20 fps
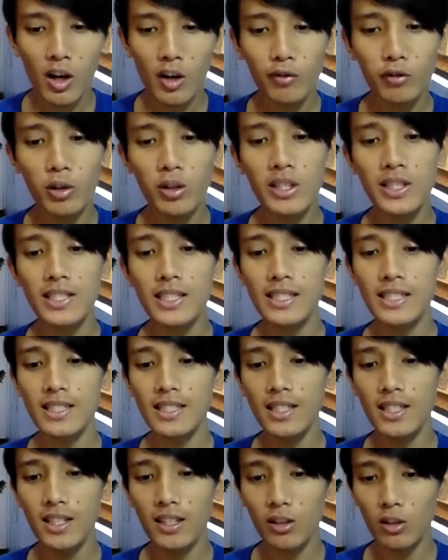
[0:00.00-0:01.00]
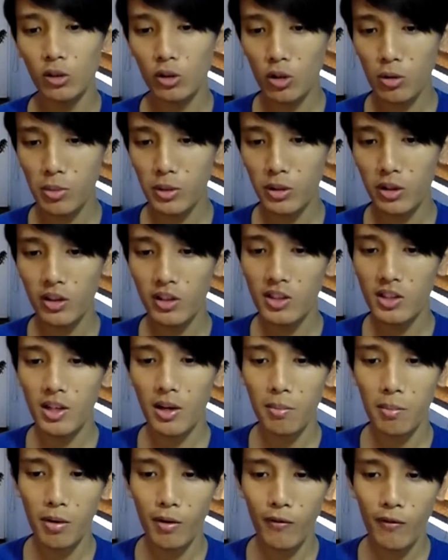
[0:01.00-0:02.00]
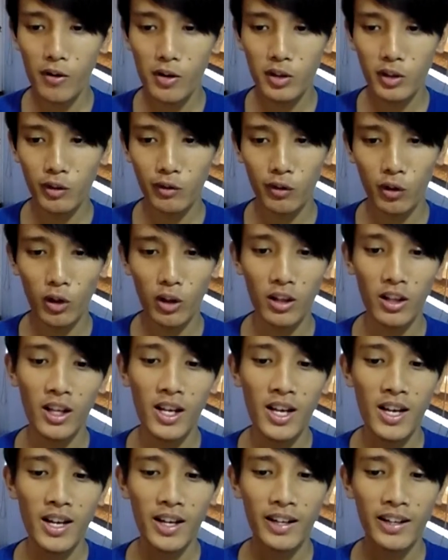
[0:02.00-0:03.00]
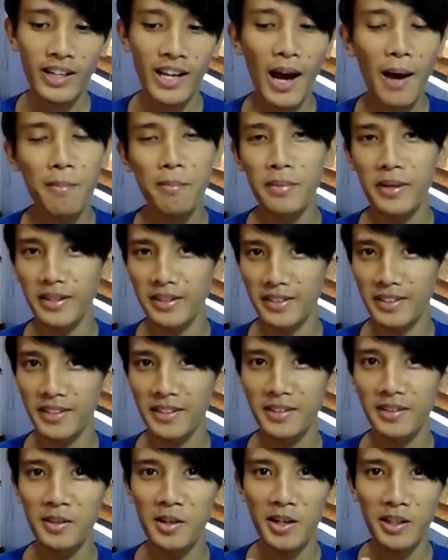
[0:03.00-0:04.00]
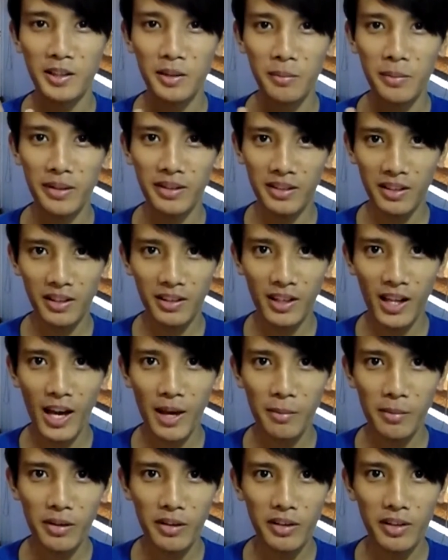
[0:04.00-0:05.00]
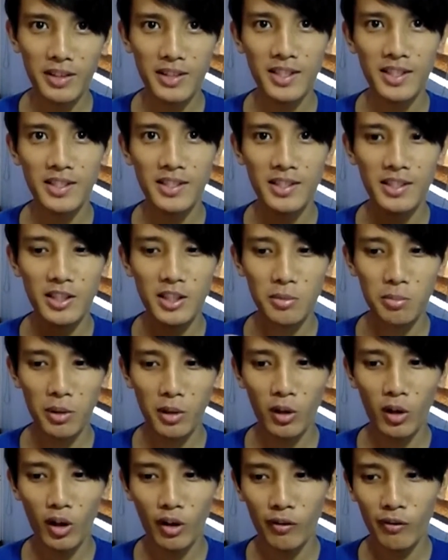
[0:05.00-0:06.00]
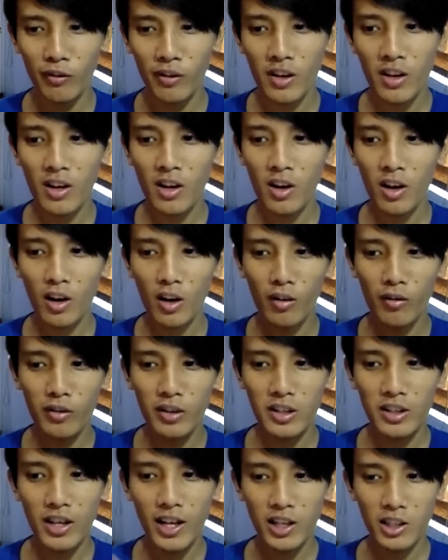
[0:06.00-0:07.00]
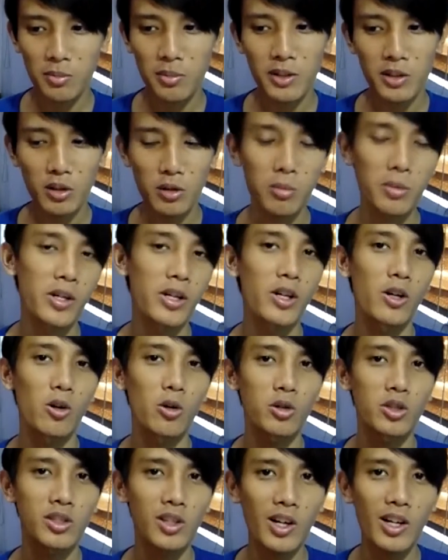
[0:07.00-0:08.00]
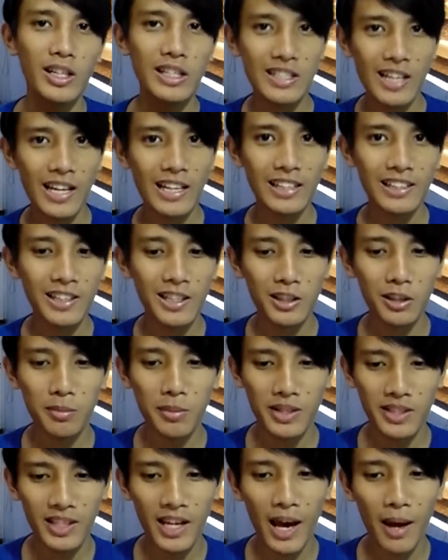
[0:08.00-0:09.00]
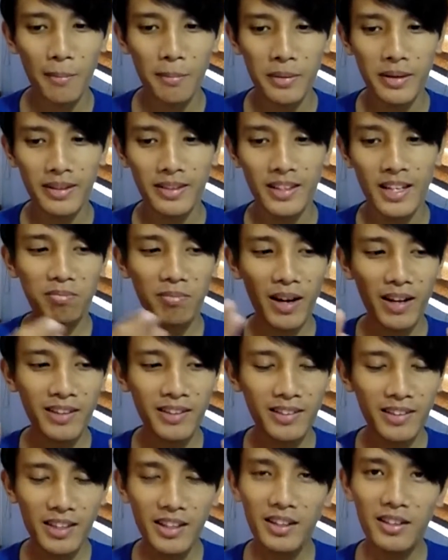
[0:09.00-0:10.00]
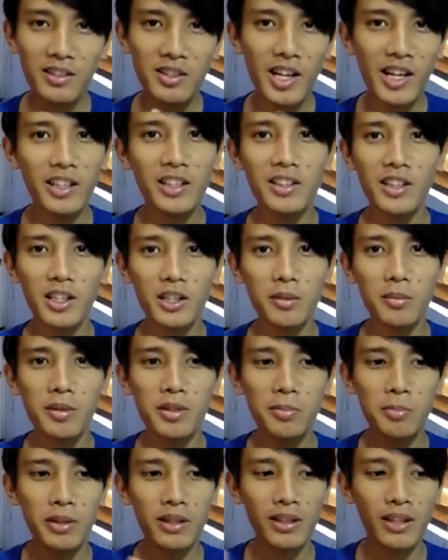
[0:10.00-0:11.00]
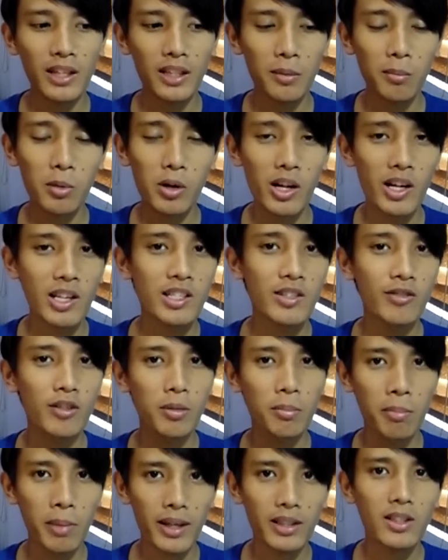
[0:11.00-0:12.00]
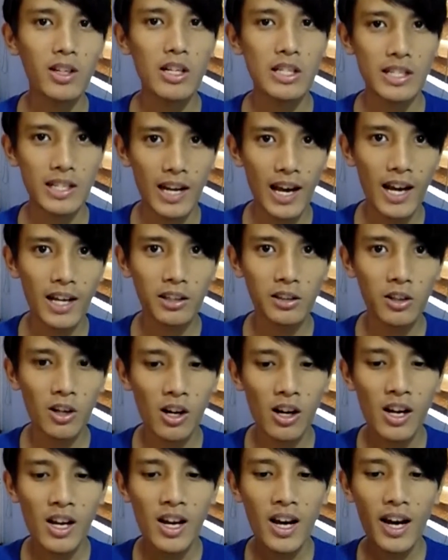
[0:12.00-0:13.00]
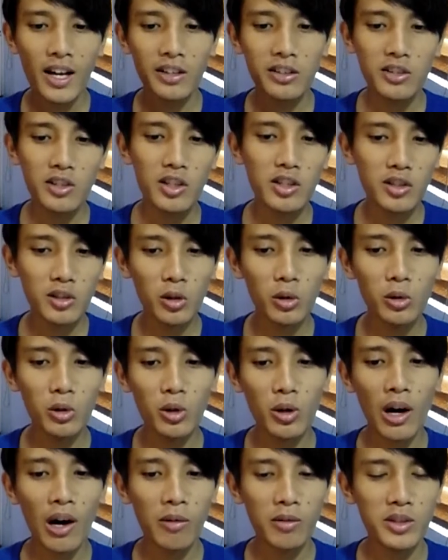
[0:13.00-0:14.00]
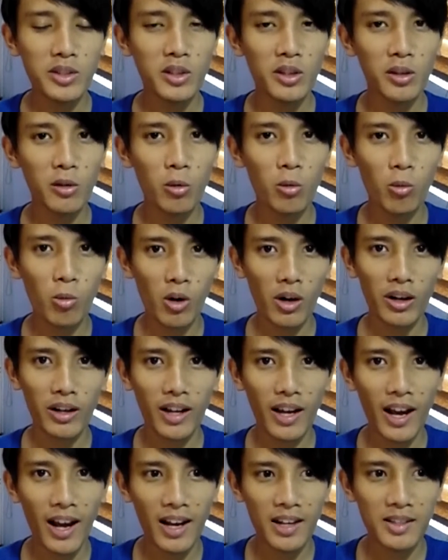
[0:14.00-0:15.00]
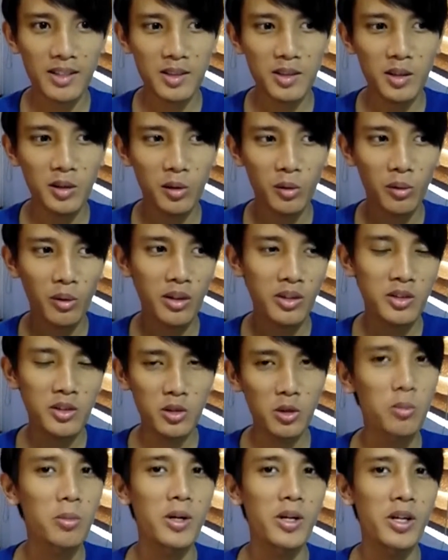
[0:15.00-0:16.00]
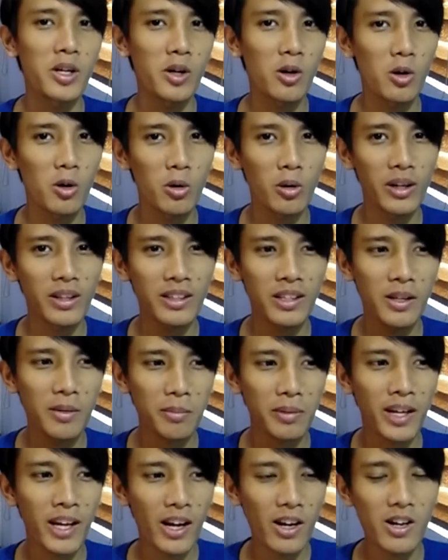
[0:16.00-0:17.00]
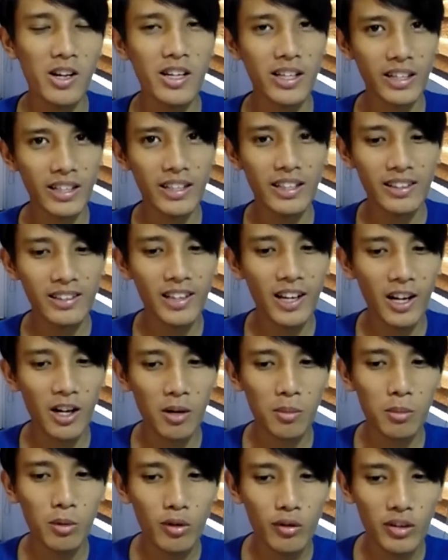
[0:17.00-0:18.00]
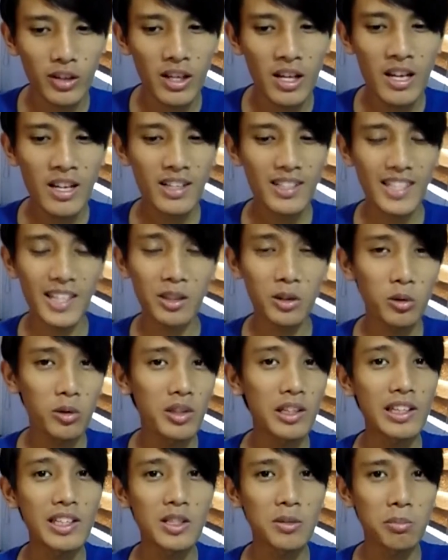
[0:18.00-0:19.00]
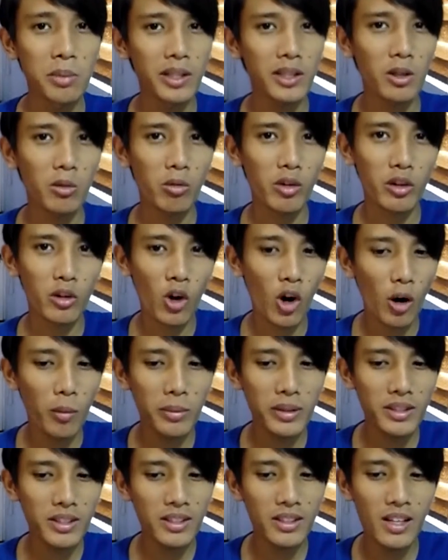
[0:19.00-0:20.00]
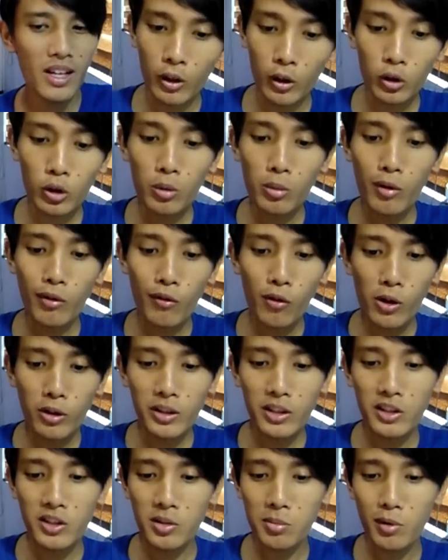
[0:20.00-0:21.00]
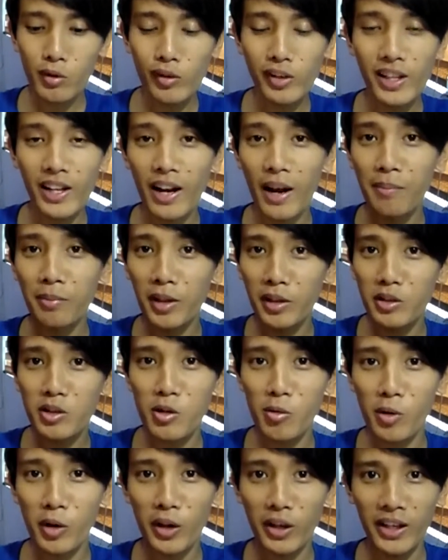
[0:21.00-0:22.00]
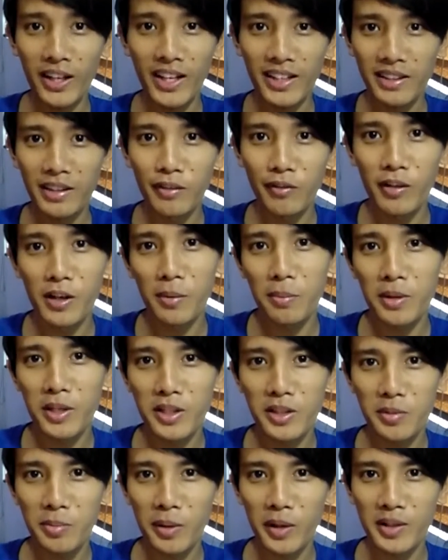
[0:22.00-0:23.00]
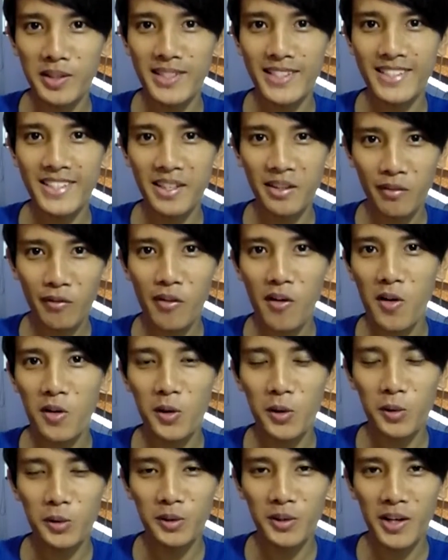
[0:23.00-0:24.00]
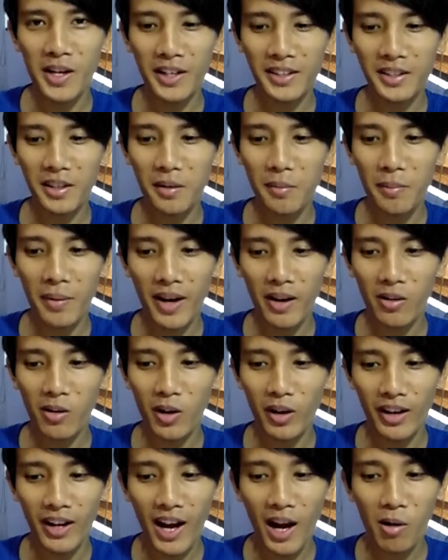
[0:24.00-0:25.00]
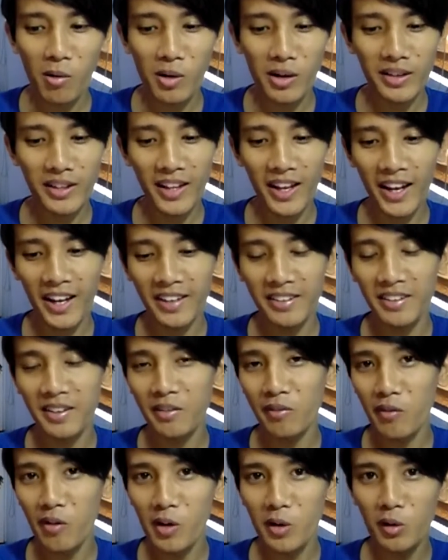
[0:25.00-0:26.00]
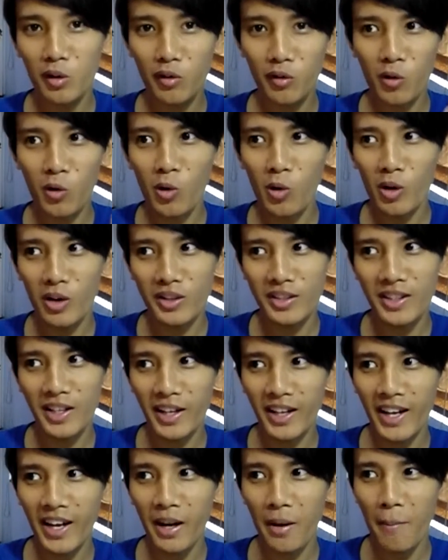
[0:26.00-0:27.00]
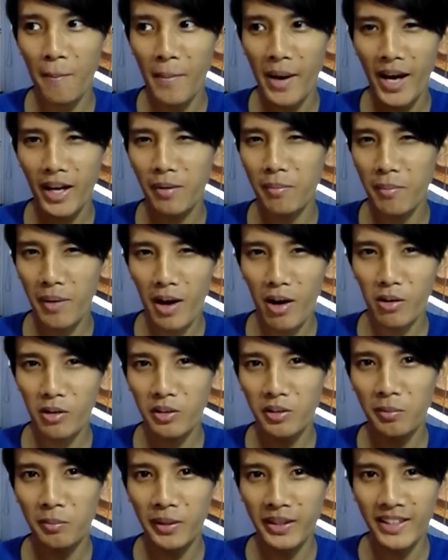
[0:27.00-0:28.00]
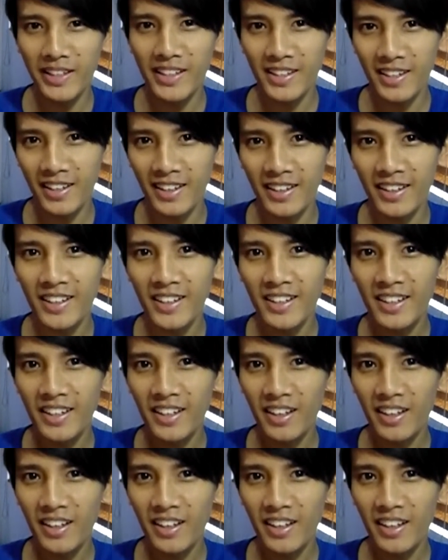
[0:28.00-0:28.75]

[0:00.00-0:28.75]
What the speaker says: of 2016, October to December. First of all, Gambit, directed by Doug Liman. This is the spin-off of the X-Men superhero starring Channing Tatum as Gambit. I think Channing Tatum has been getting progressively better as an actor. I just don't know how he's gonna work as, you know, a superhero and him carrying an entire movie, because I do think he's better with comedy. On October 14 is a movie that I'm not sure we're gonna get in the Philippines because it's Inferno, directed by Ron Howard, and Inferno, of course, like kind of badmouthed Manila